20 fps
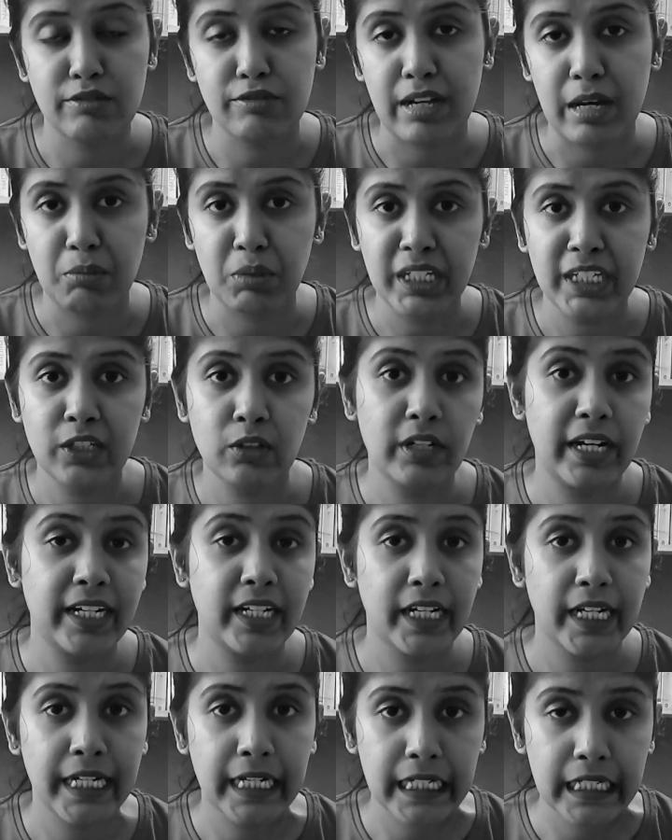family to get
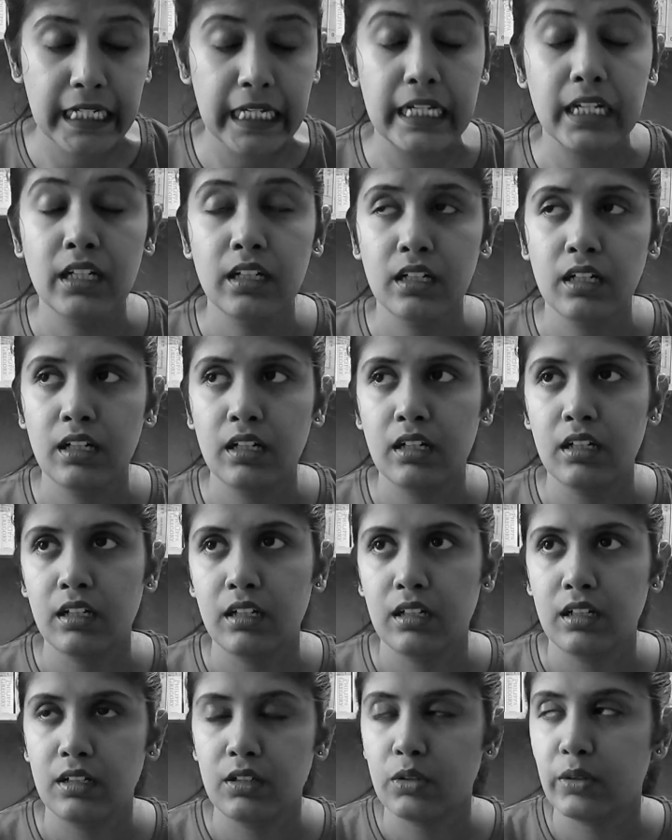Indian.
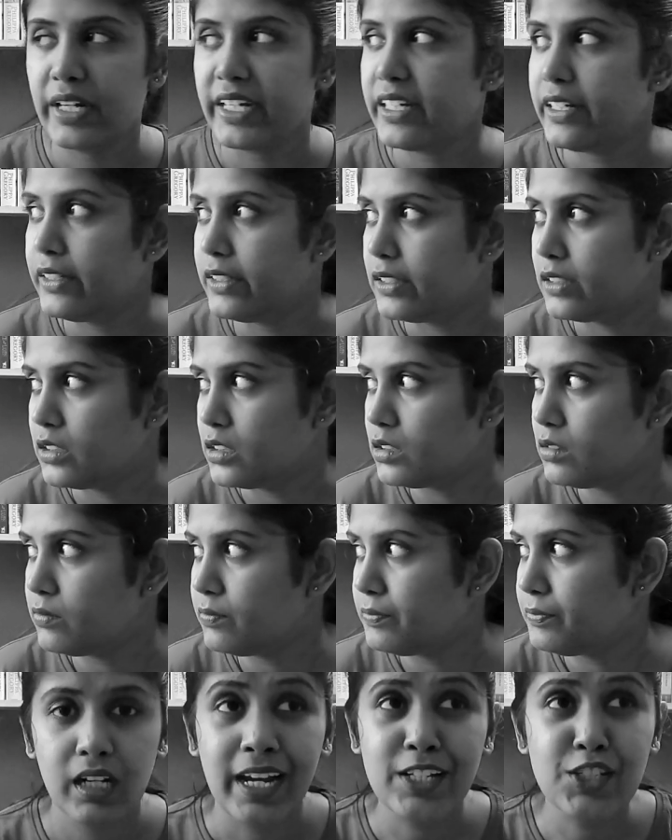
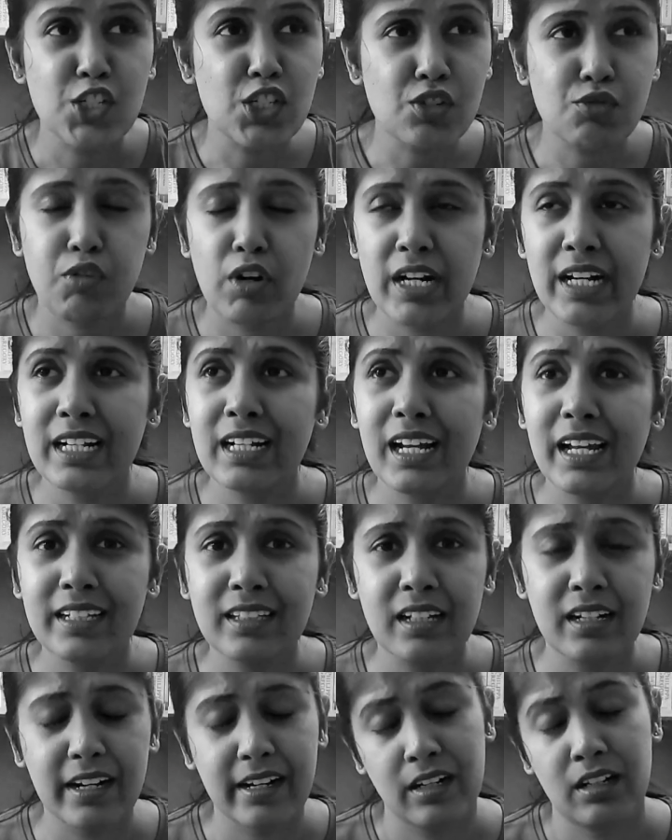It just felt like
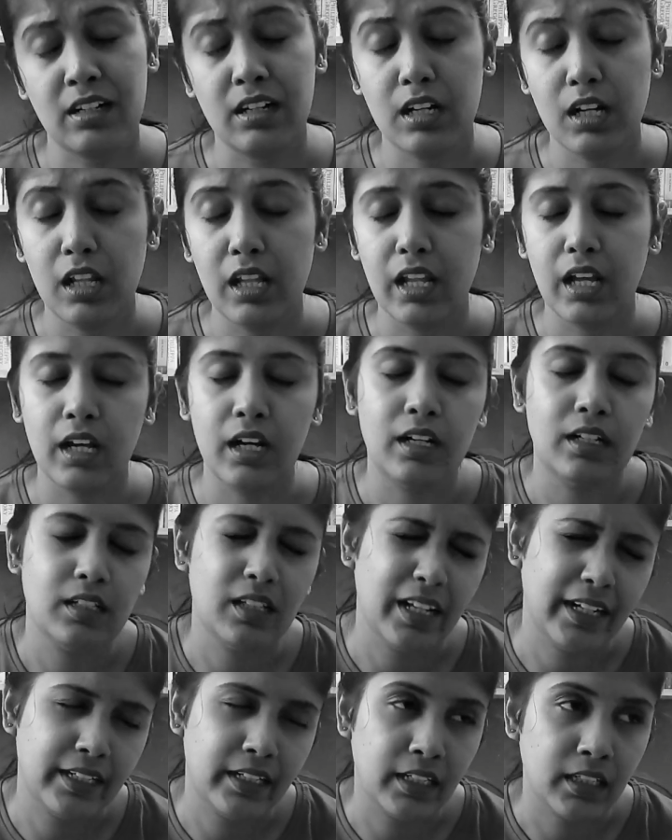the
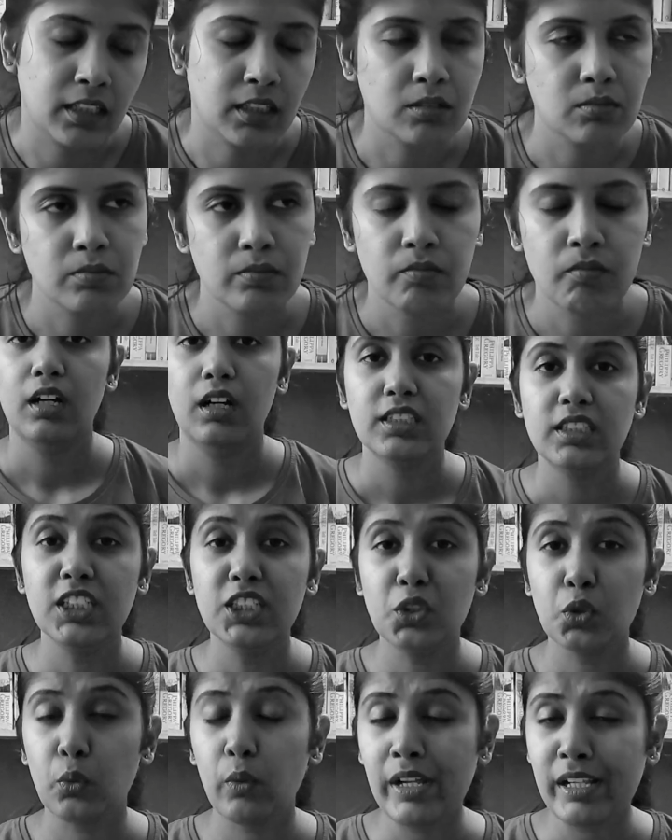lighting.
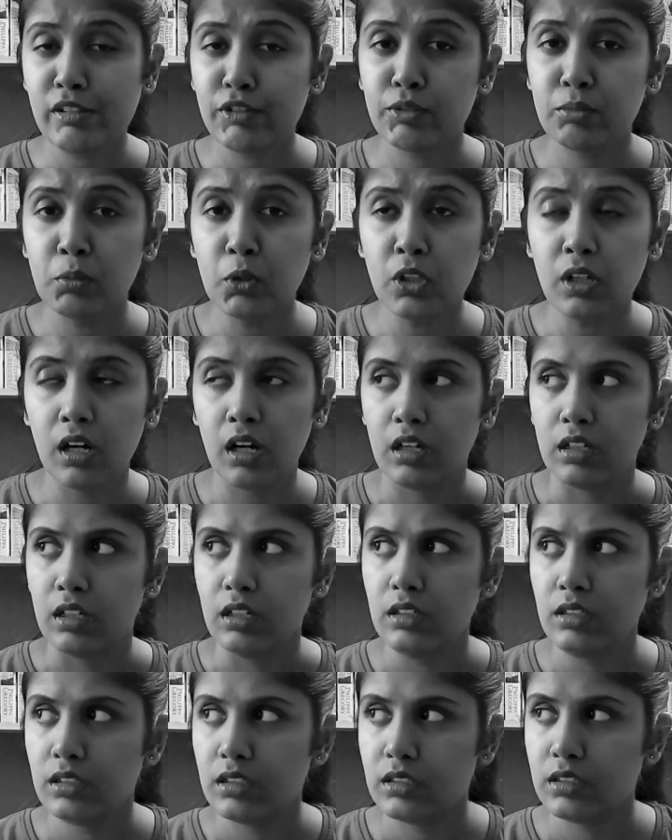The 12th book.
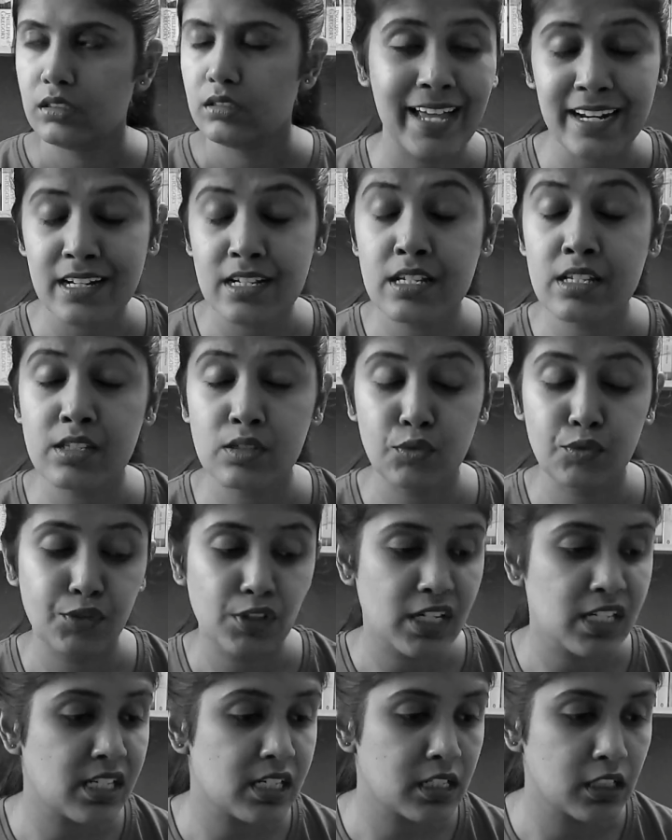That is the
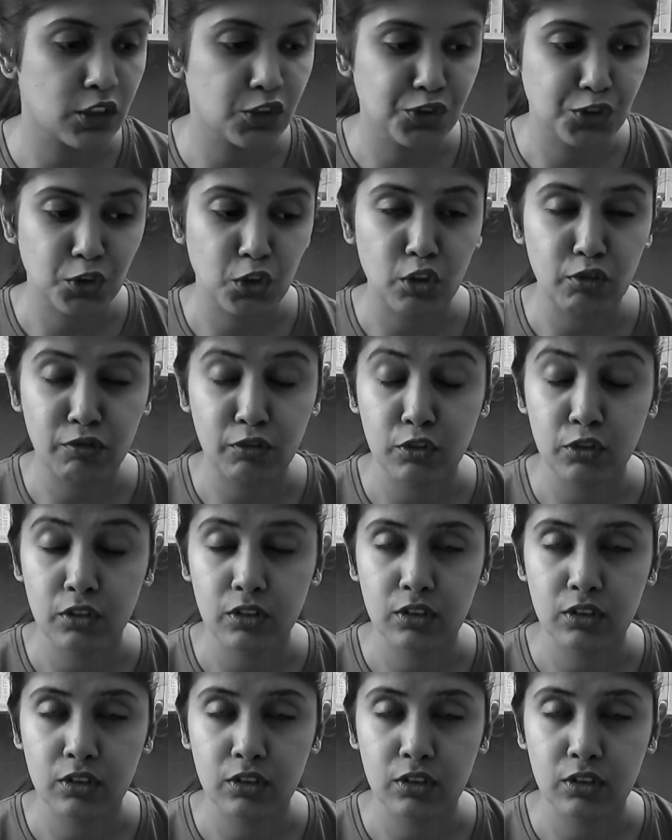first in the Truno.